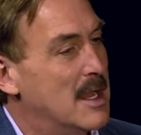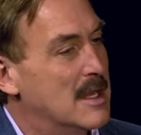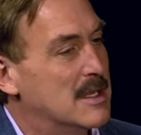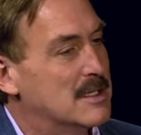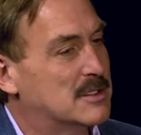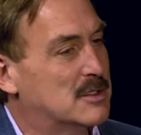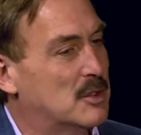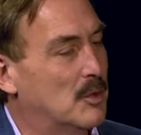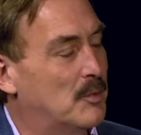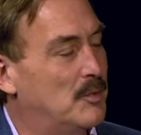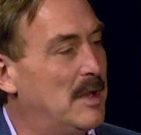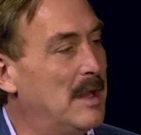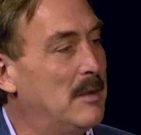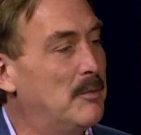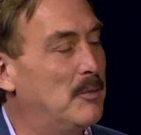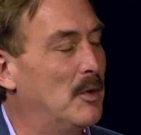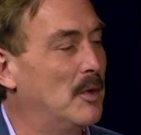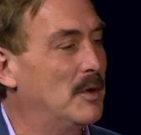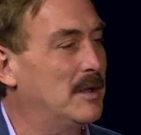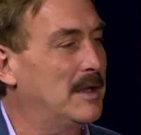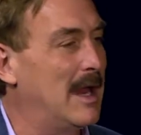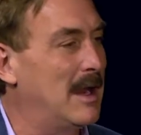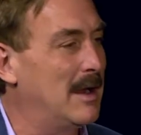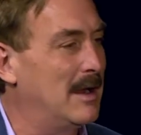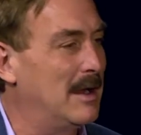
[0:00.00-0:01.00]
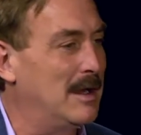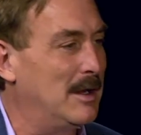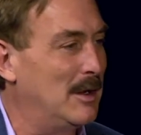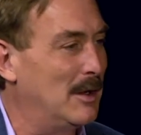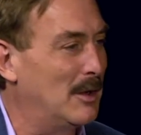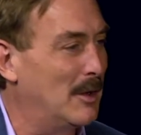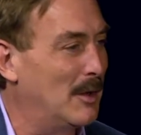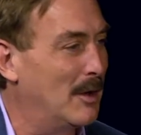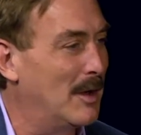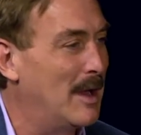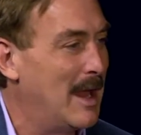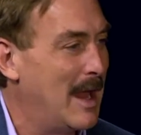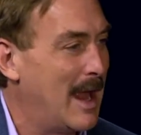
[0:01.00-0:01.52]
So people did, you
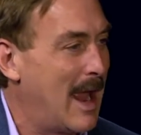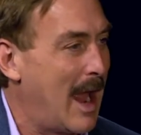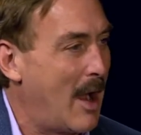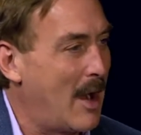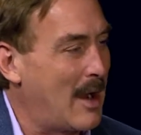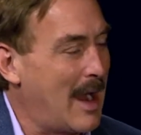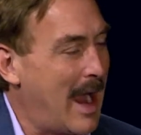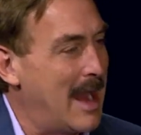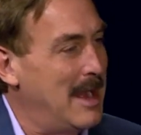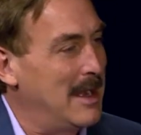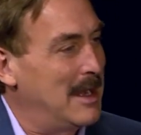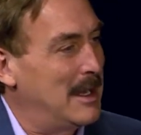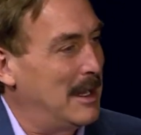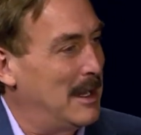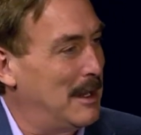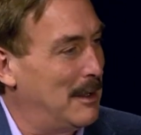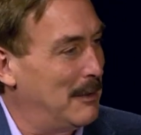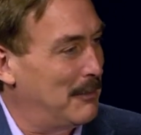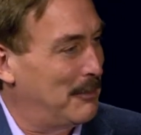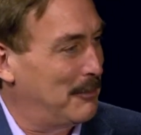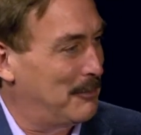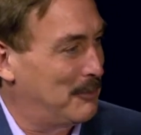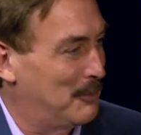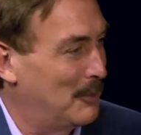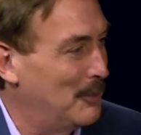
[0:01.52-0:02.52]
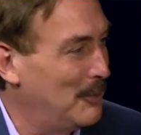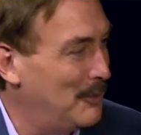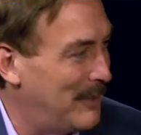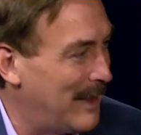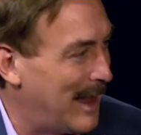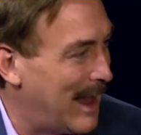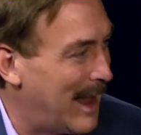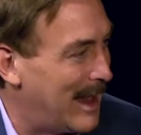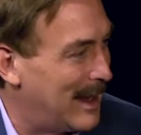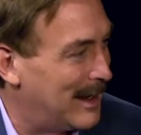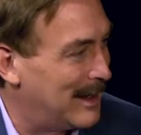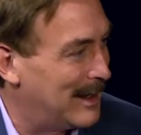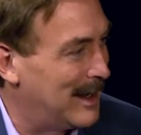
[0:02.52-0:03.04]
know, I had to get through
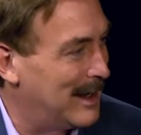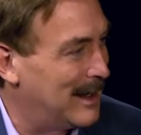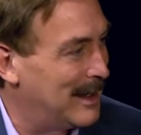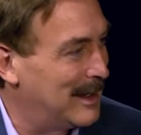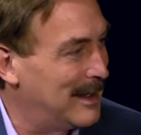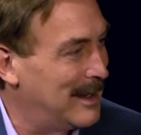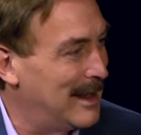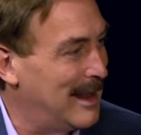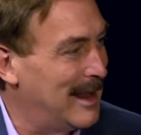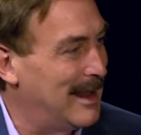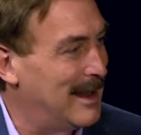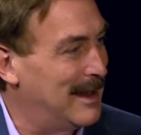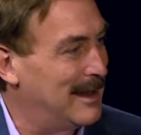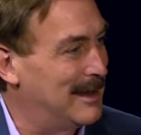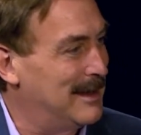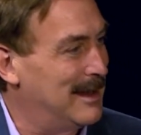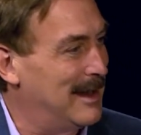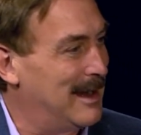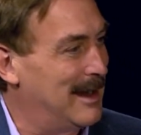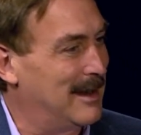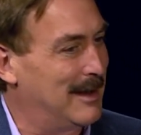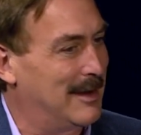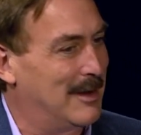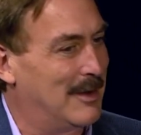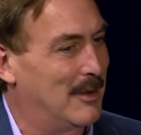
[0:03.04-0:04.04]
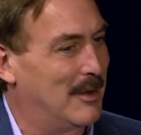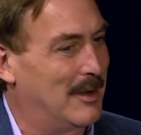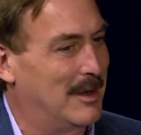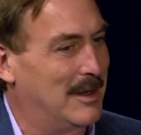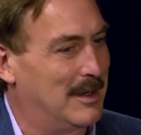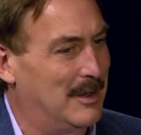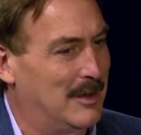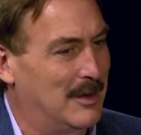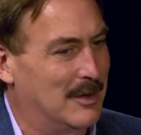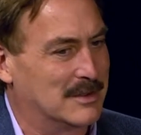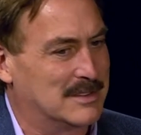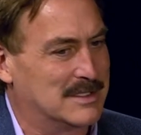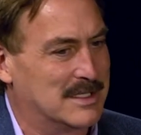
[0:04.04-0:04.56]
that and go,
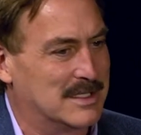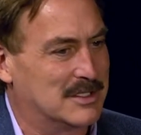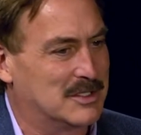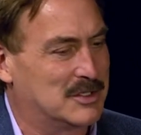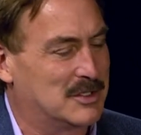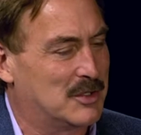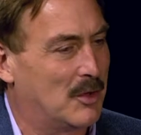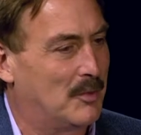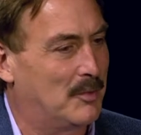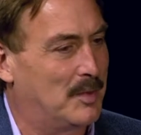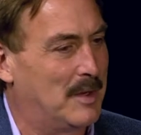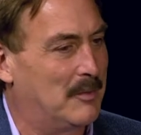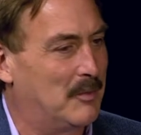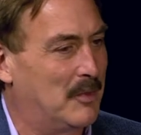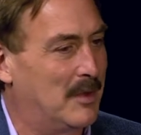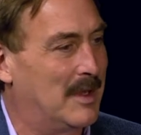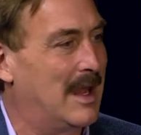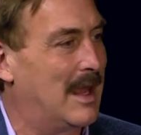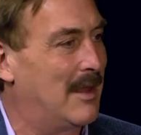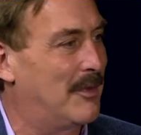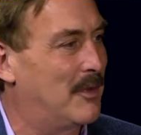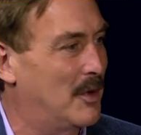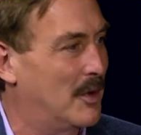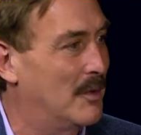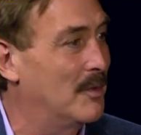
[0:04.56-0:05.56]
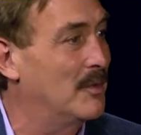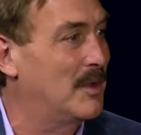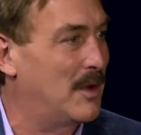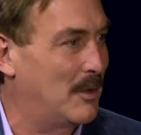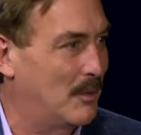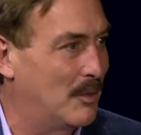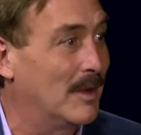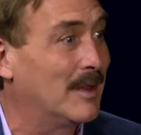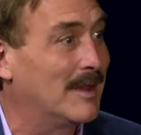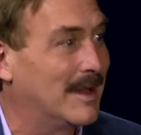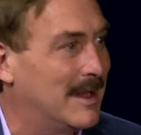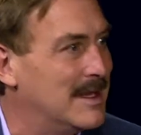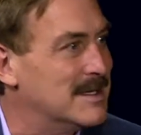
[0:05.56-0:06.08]
you know, to show people, yeah, there
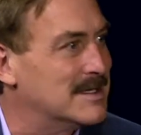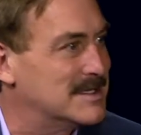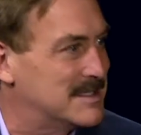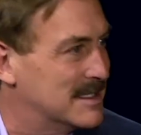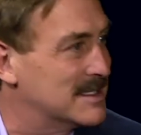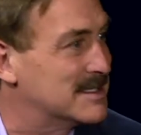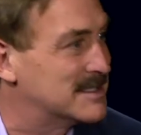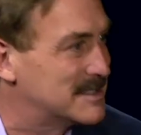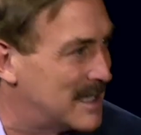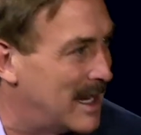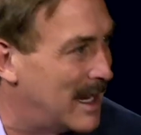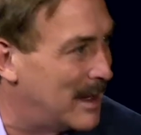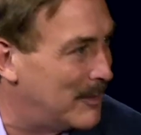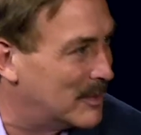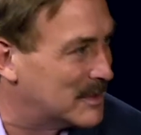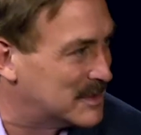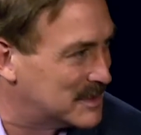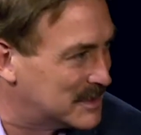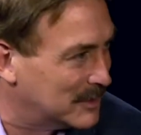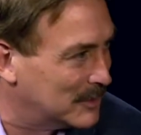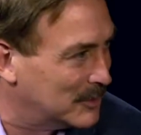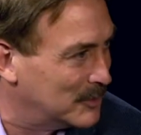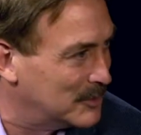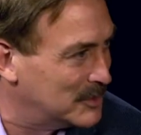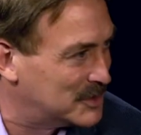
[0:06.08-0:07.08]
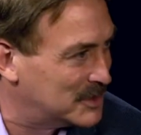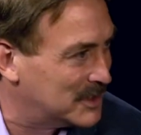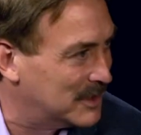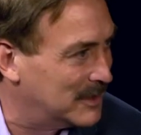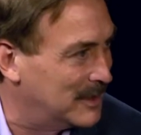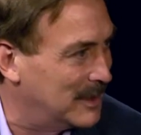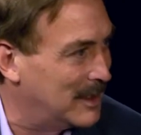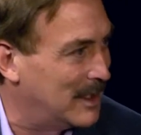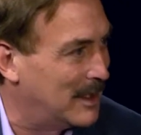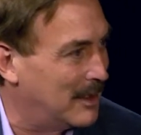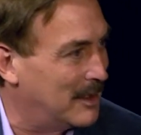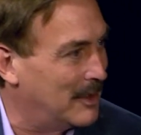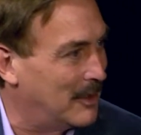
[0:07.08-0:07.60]
really is this time a solution,
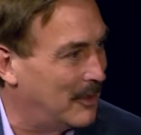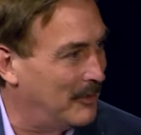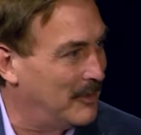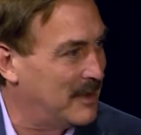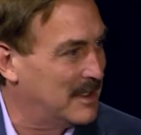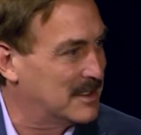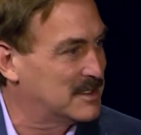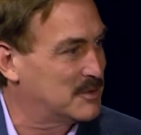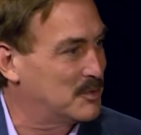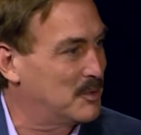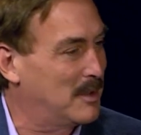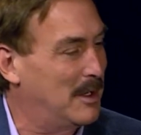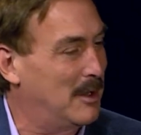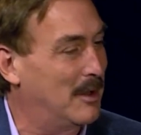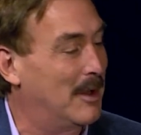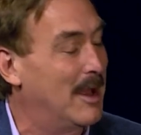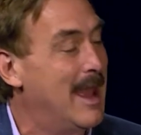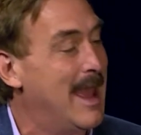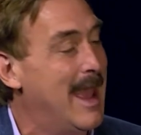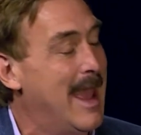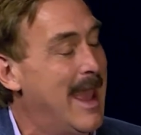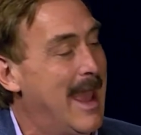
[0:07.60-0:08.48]
you know, that's real.